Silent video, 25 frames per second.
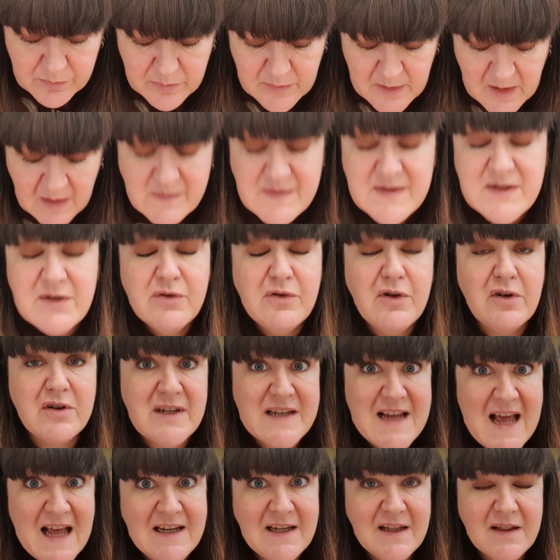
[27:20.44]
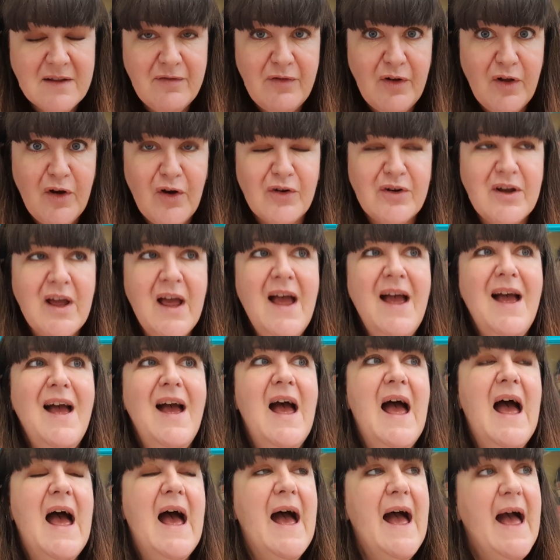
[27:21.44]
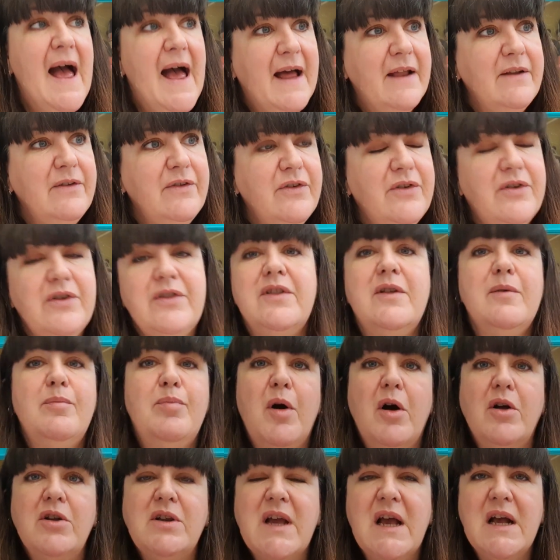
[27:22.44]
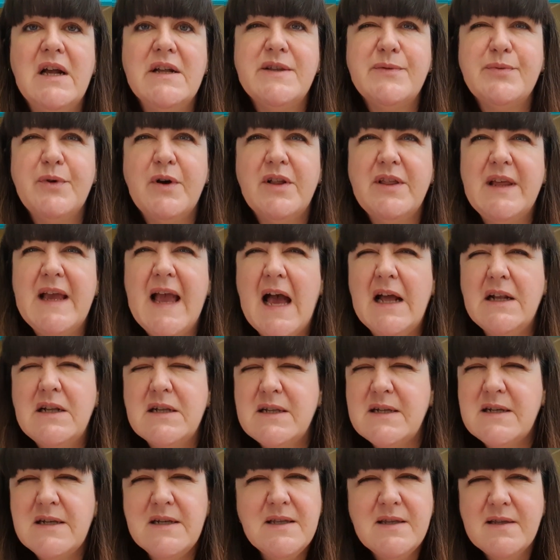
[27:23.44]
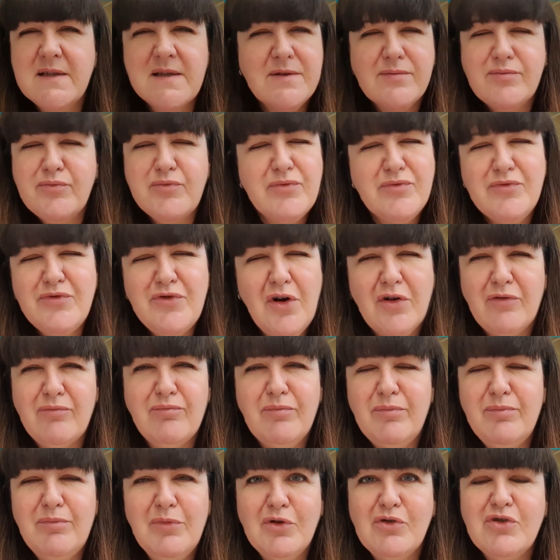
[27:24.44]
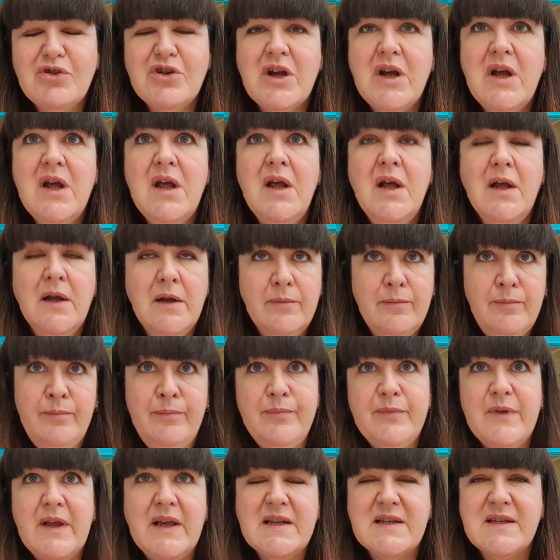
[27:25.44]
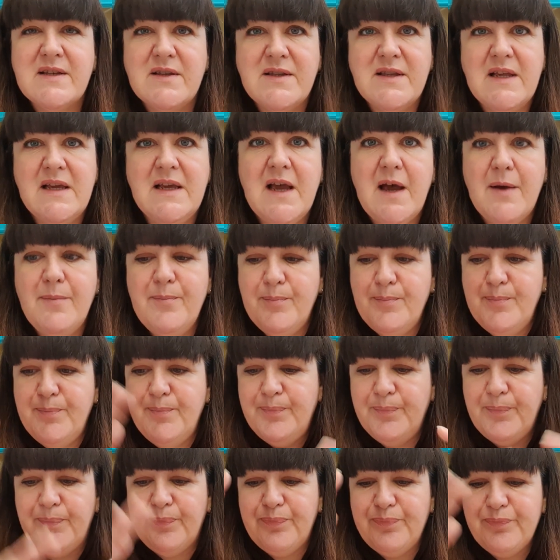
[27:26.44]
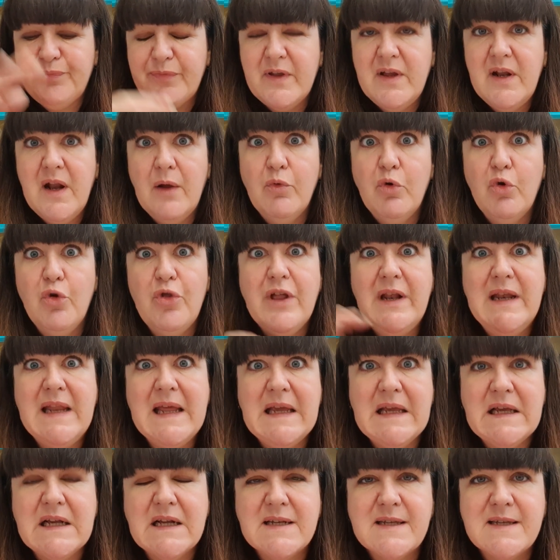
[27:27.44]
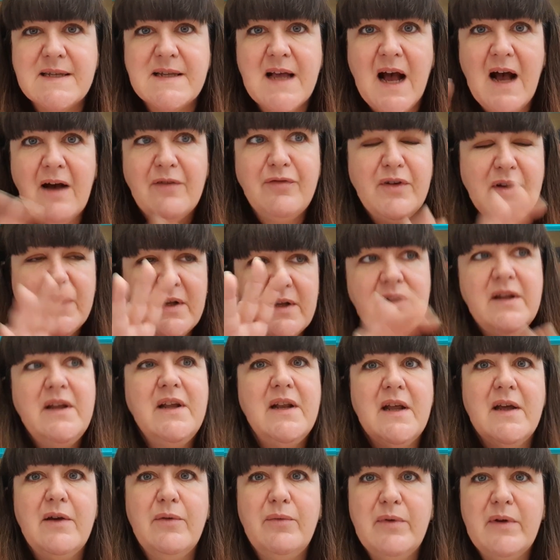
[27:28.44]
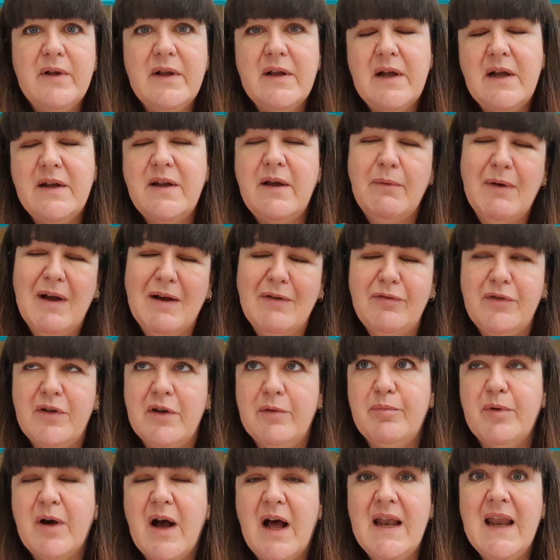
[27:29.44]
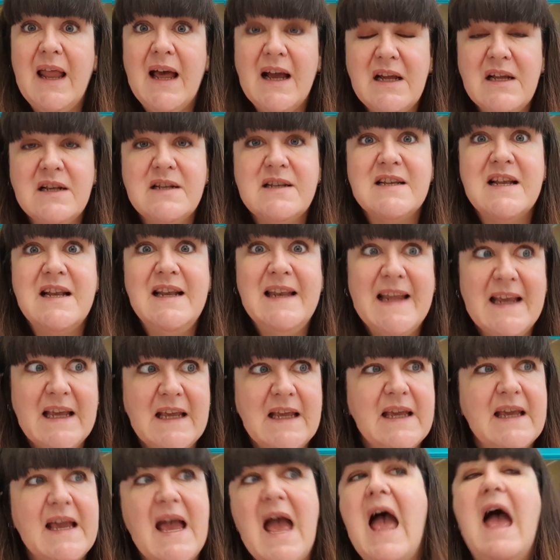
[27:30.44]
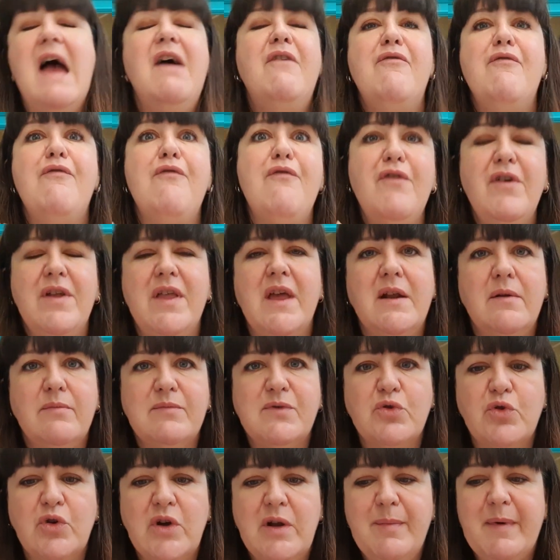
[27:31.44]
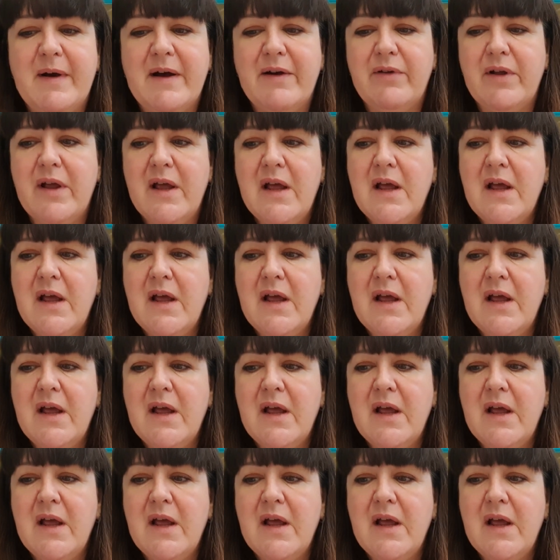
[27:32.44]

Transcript: I've still got to edit the vlog and the podcast. Well, the editing's not much. It's the you know, all the links. I have to, you know, I don't have to, but I like to link everything I'm talking about,